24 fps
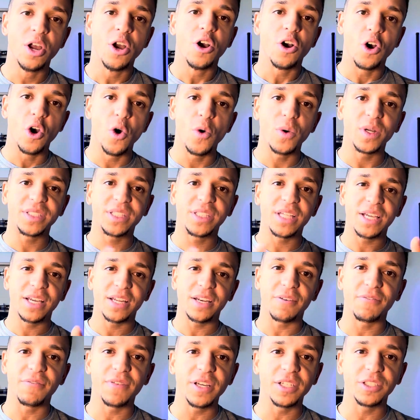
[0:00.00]
Who is the
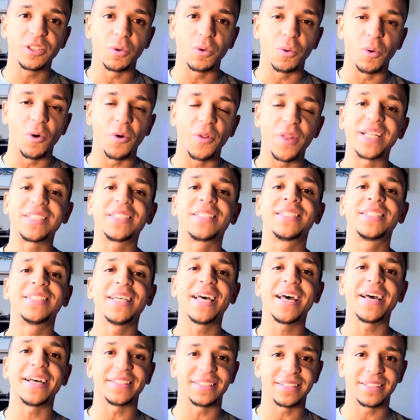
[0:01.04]
individual that
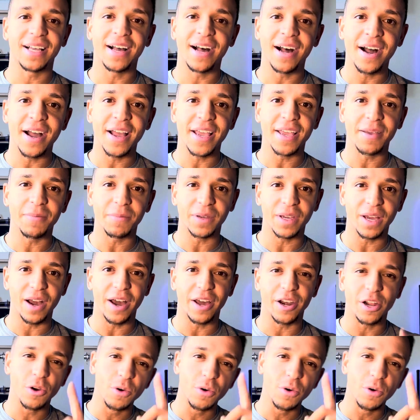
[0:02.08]
says, I am God?